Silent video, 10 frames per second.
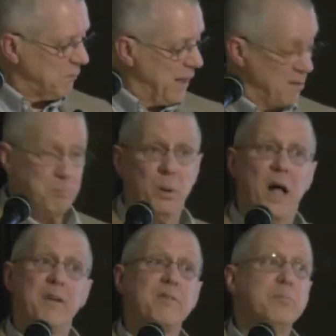has
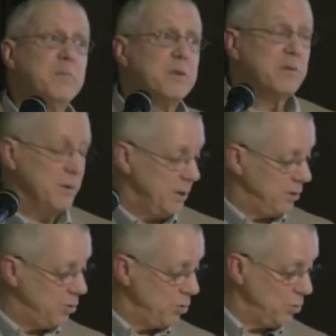blossomed
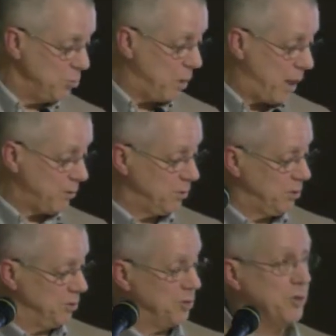into modern
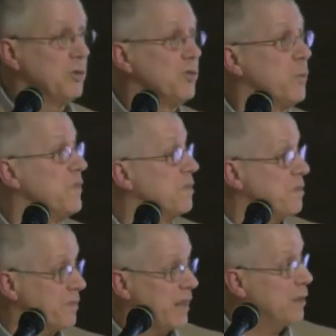concerns with
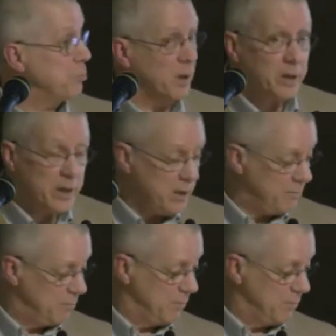sustainability,